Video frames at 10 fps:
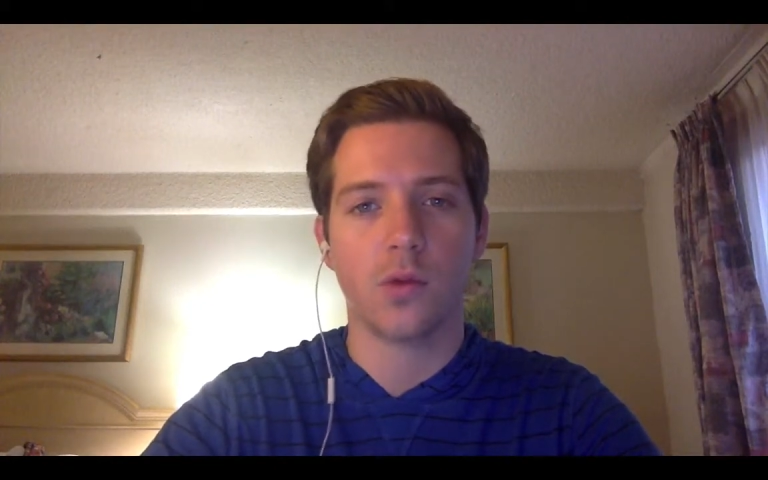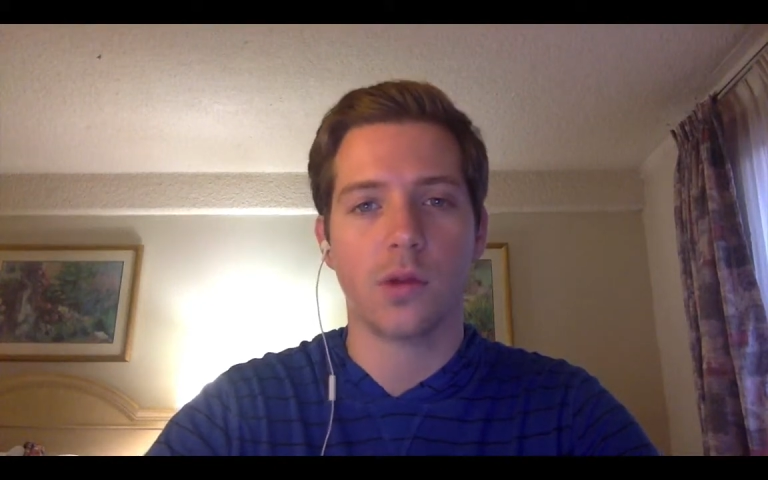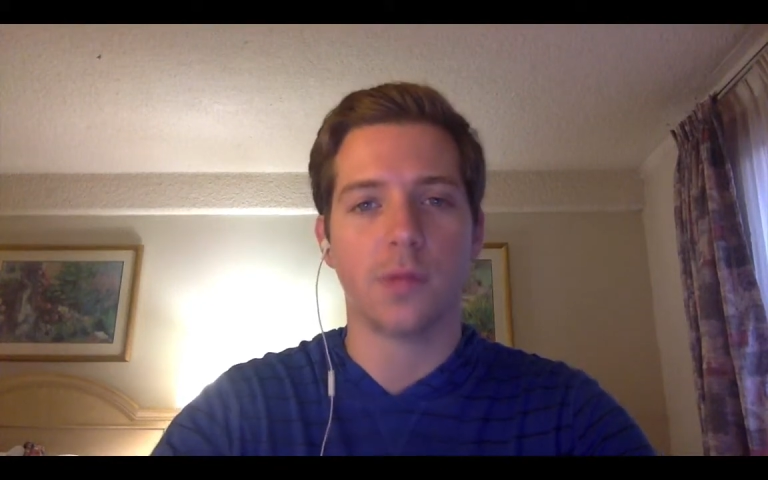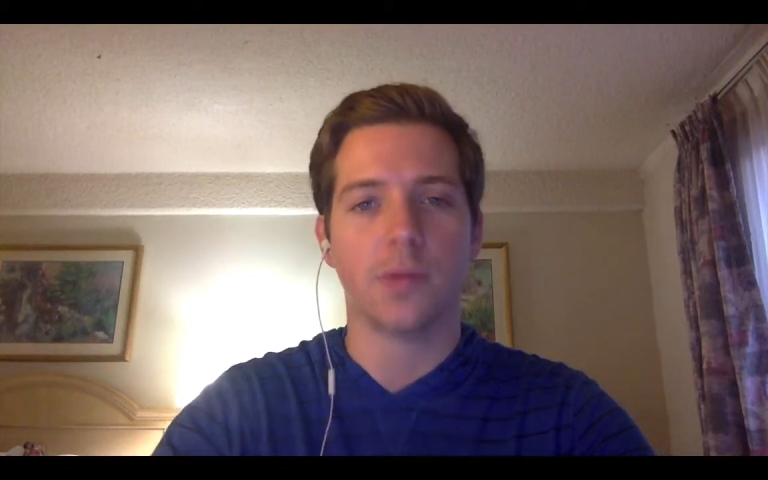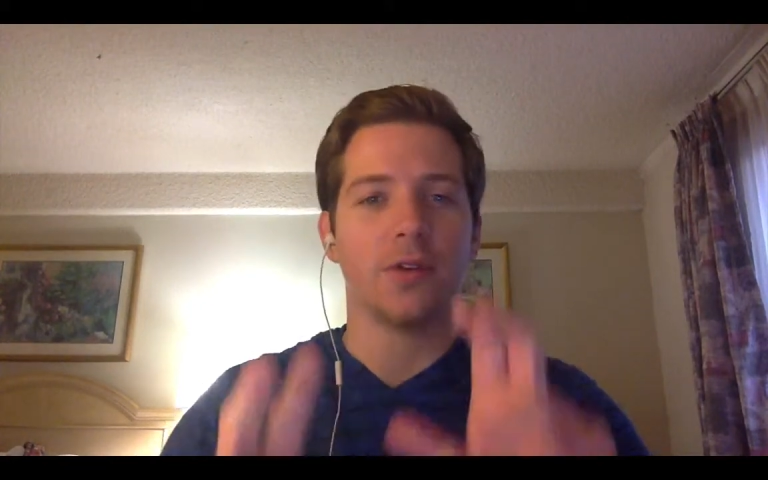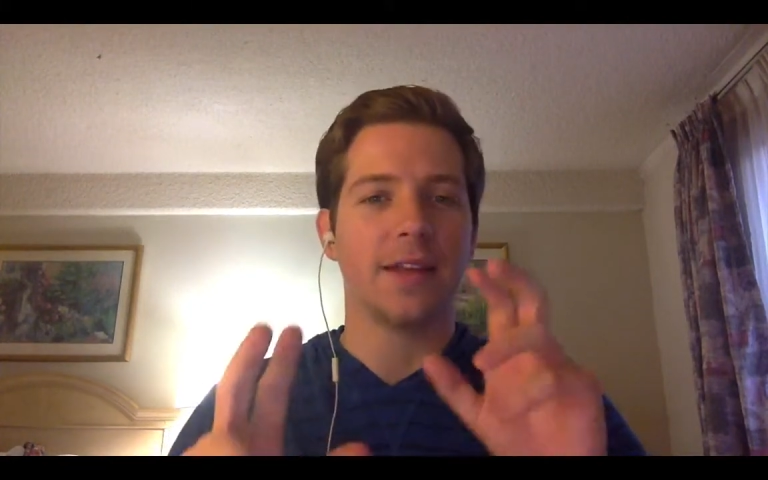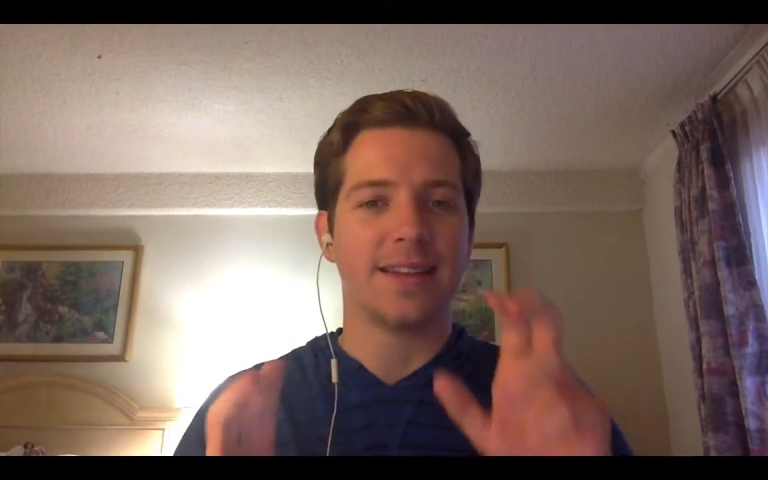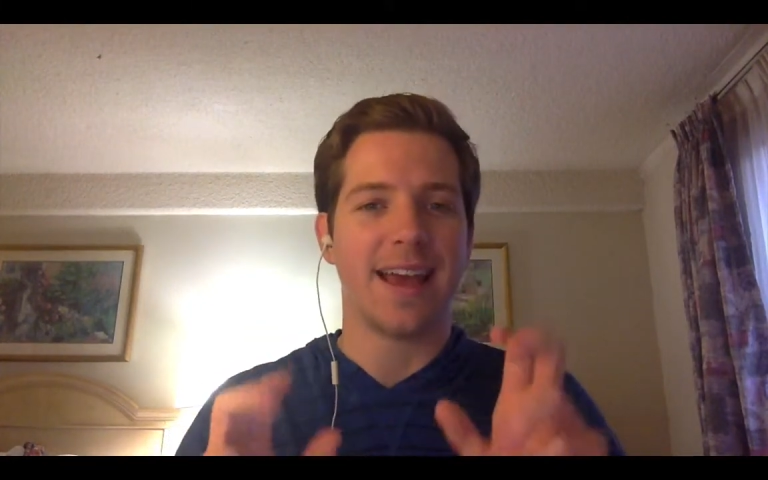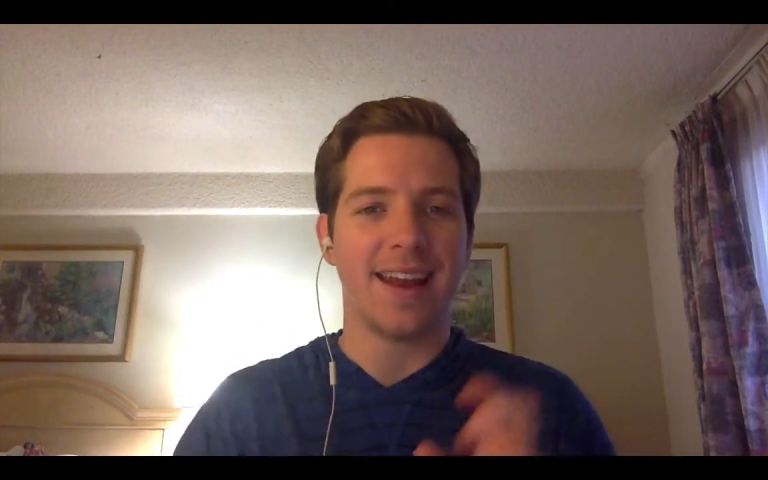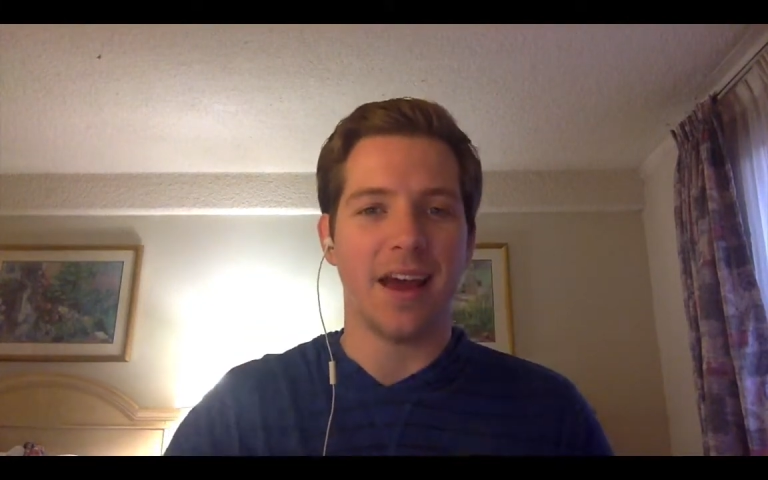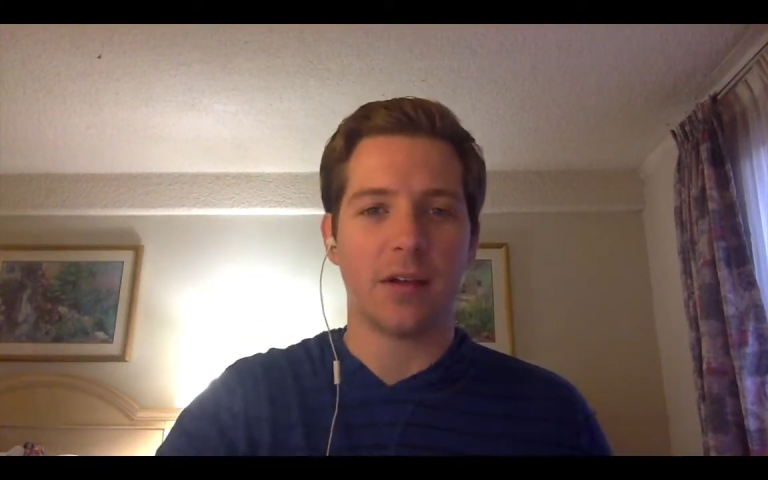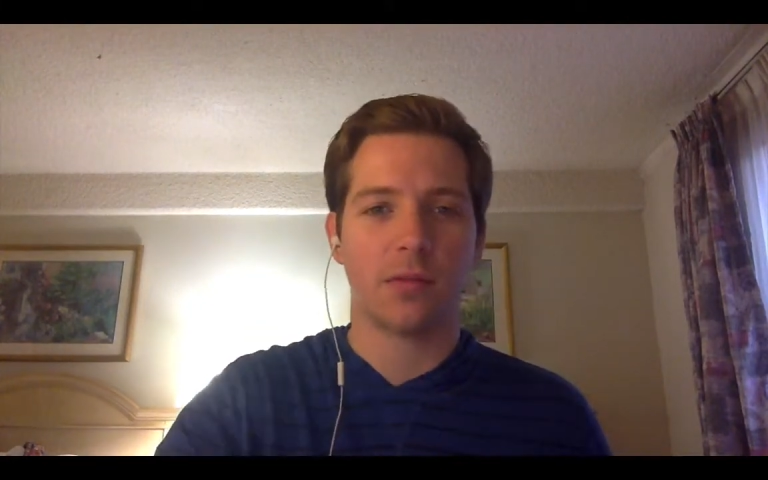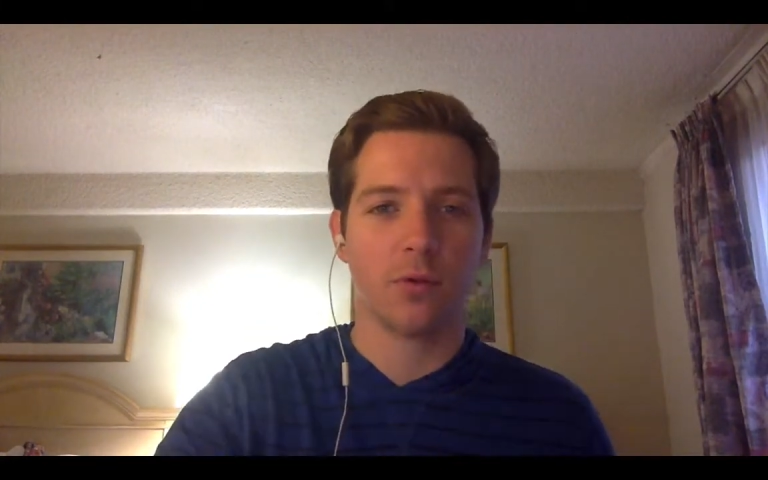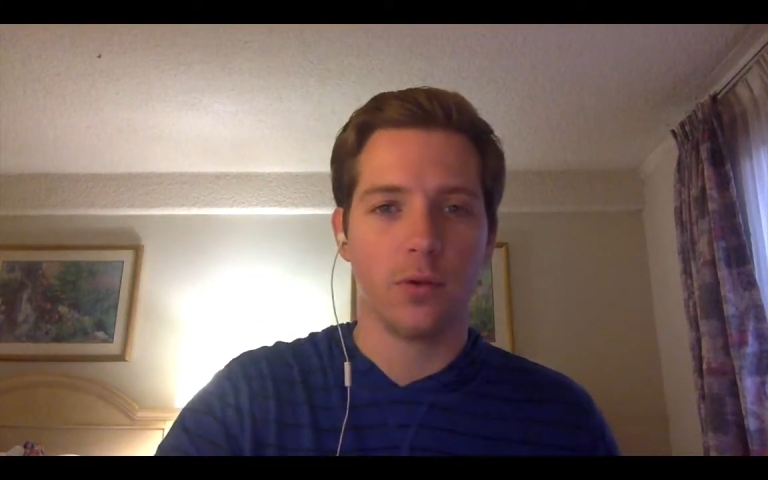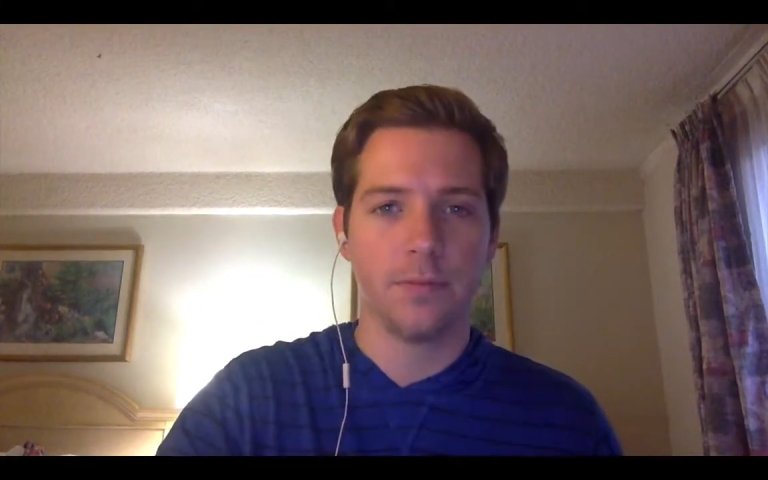something called the 10x
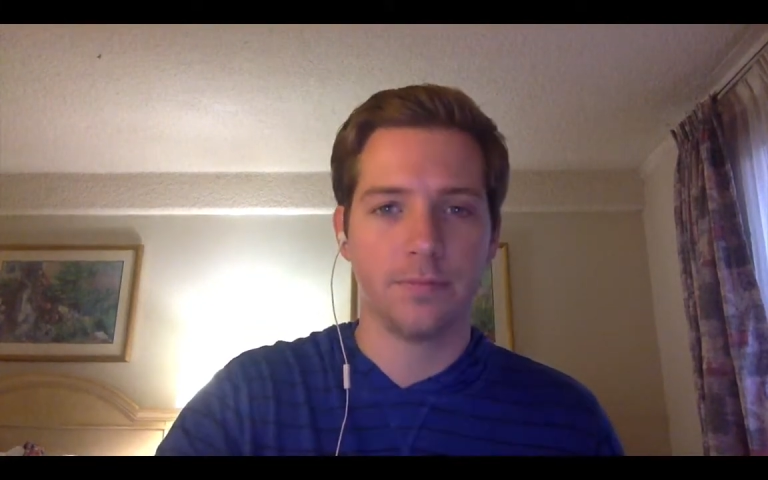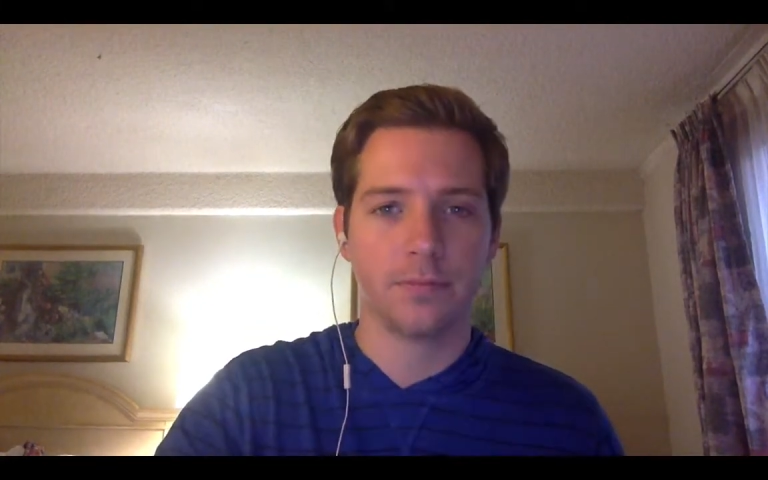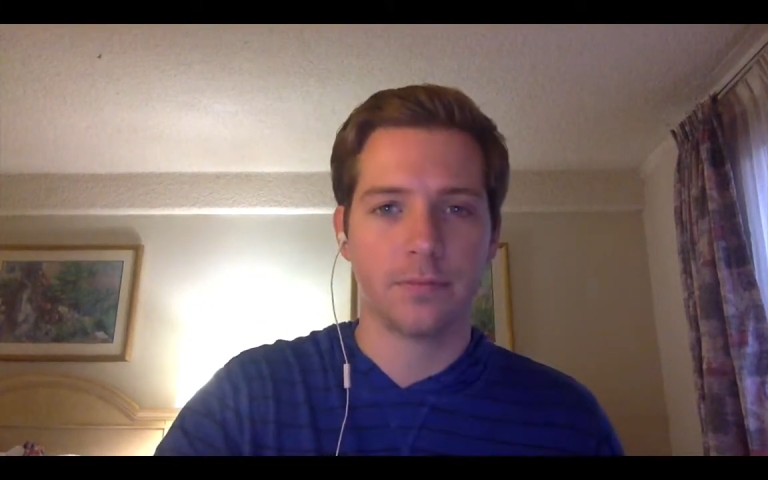rule,